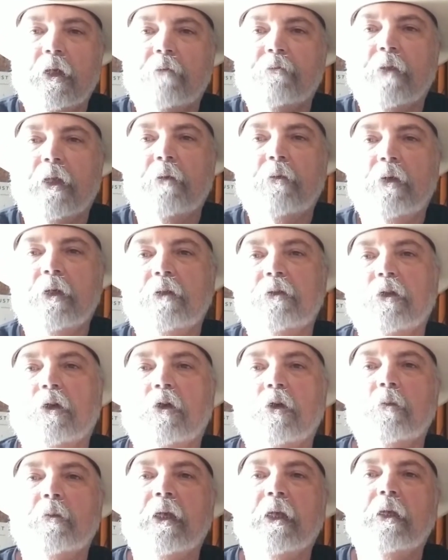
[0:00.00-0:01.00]
If they would have
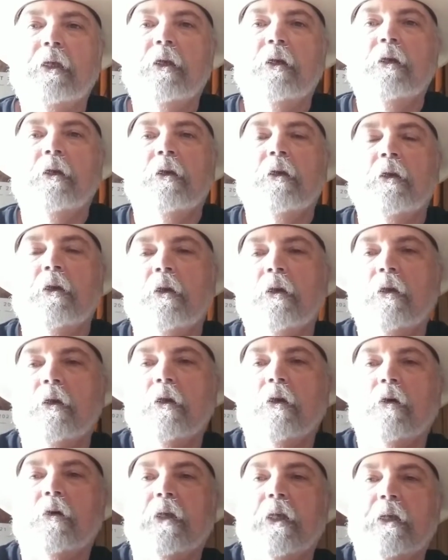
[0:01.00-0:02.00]
told me,
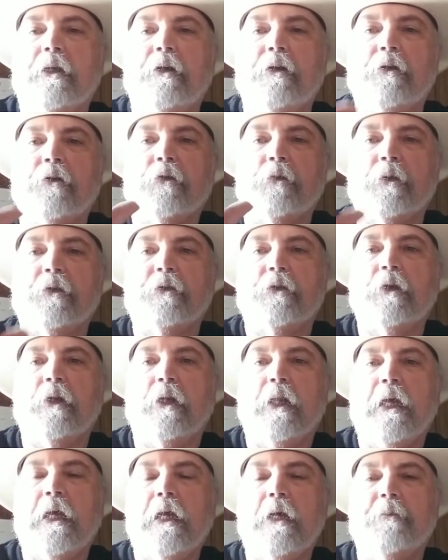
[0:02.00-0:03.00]
okay, here's what's going
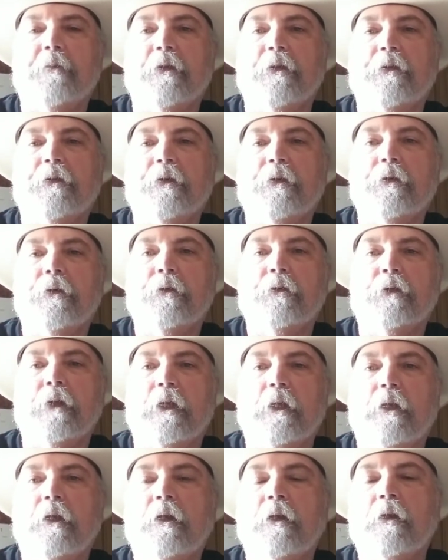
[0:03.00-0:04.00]
to happen
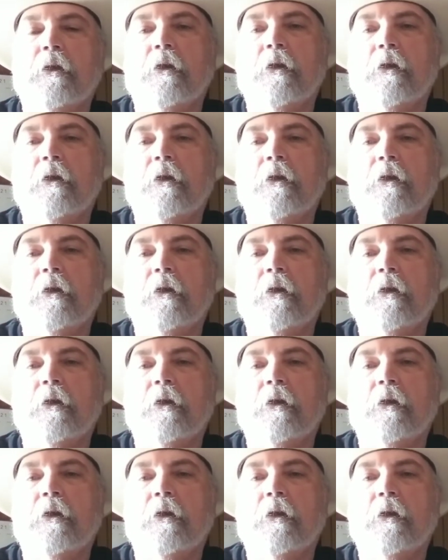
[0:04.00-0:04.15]
Thursday,